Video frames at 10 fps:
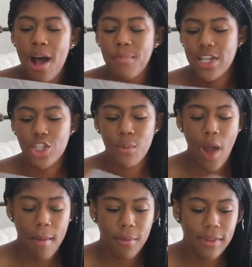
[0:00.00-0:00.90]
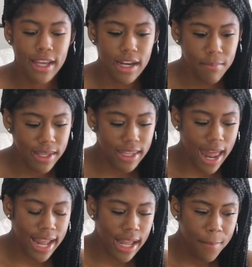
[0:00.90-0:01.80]
Um, these are probably going to be
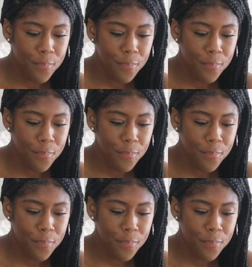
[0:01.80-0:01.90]
like